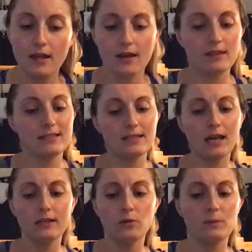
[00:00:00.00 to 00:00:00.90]
The son
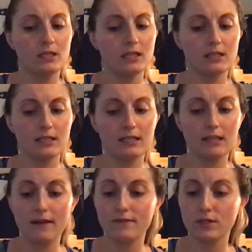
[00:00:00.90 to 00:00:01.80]
obediently
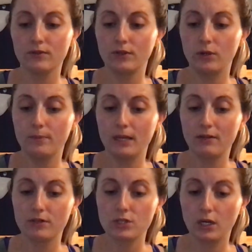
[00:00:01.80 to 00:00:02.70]
left the room and
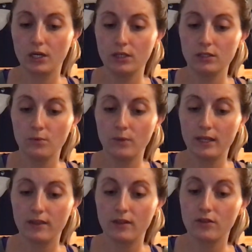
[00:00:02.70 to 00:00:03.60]
returned
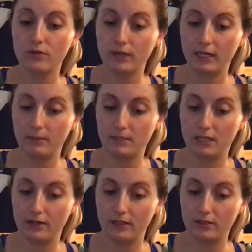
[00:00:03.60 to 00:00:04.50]
with the writing
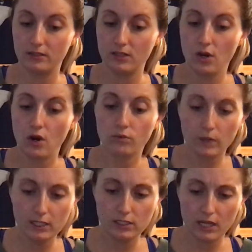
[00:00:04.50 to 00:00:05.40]
materials.
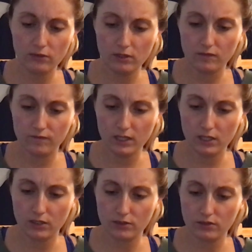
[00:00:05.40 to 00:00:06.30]
"Write down these
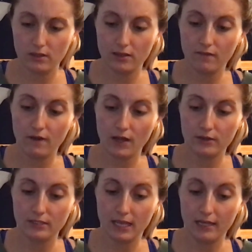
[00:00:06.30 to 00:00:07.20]
figures," the father
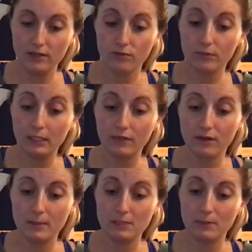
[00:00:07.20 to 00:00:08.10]
said, reading
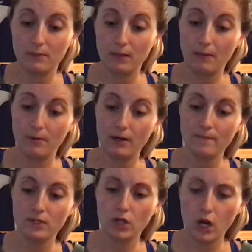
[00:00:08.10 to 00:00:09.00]
from his bit of paper.
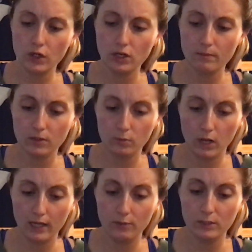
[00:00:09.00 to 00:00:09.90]
"Car number
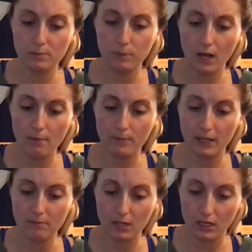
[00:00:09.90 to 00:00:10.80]
1 was bought by
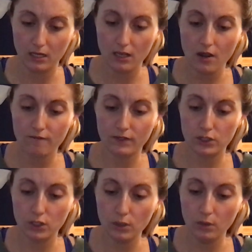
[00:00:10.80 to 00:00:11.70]
me for
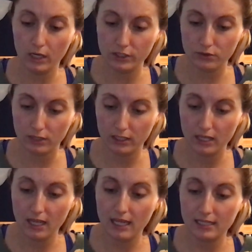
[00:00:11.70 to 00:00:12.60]

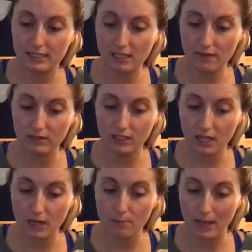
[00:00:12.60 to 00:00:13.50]

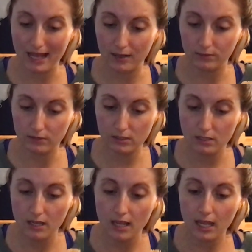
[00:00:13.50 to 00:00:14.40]
£278
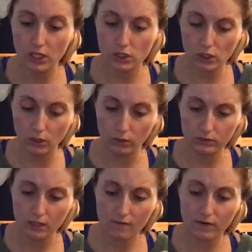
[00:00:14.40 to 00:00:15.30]
and sold
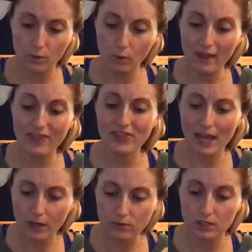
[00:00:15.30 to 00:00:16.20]
for
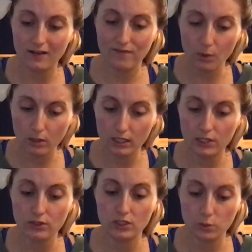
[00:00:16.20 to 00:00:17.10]

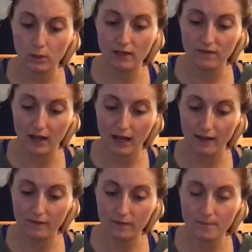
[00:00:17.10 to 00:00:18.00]
£1,425.
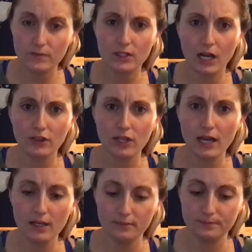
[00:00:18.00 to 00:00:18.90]
Got
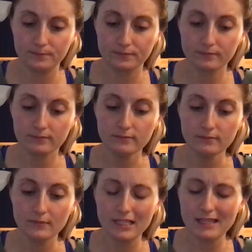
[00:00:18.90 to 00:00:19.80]
that?"
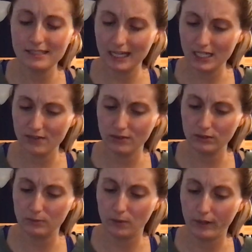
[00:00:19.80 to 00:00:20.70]
The
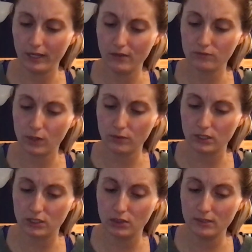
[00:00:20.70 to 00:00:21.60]
10-year-old boy wrote the
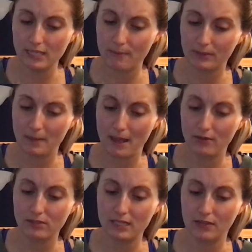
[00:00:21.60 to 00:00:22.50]
2 separate
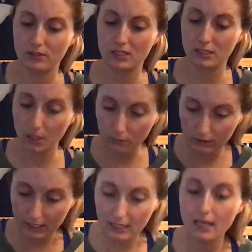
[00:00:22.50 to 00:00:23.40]
amounts down
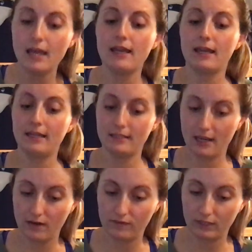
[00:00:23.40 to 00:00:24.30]
slowly and
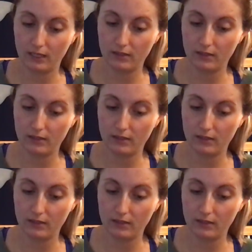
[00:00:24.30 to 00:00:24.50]
carefully.